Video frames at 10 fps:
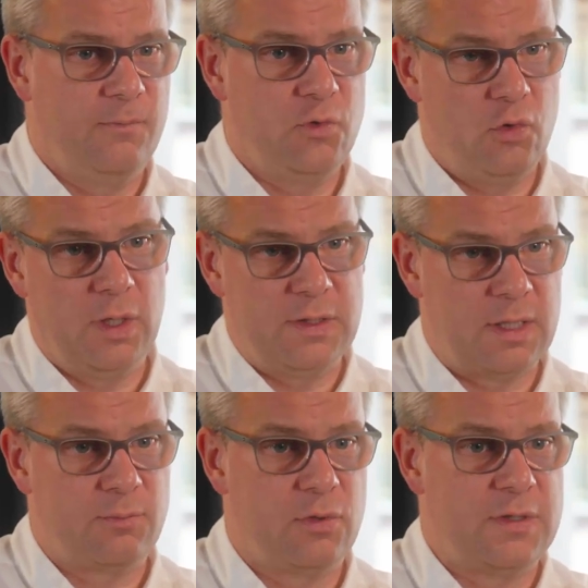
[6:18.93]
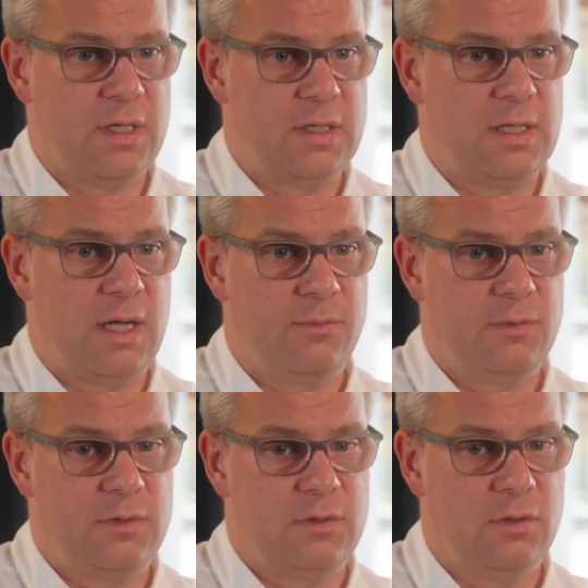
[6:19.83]
during that precise lap.
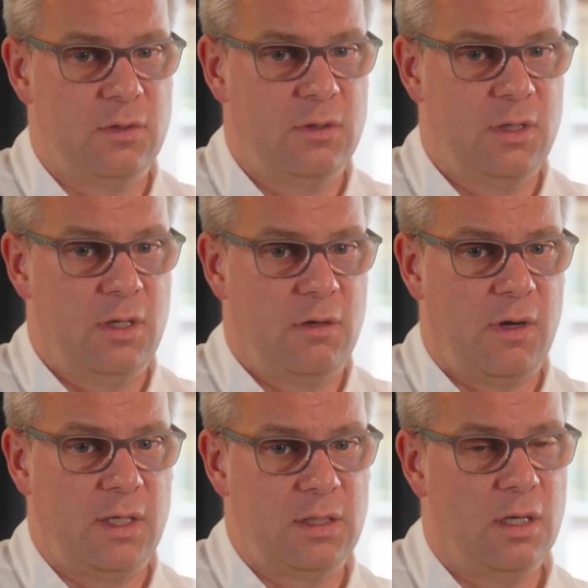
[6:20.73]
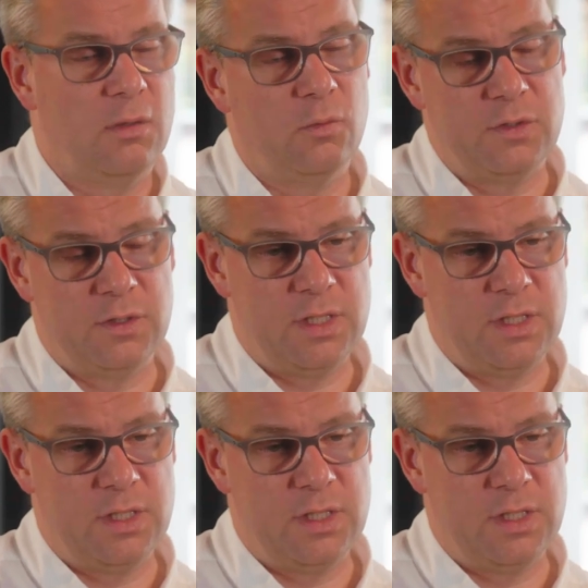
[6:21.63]
So right now with the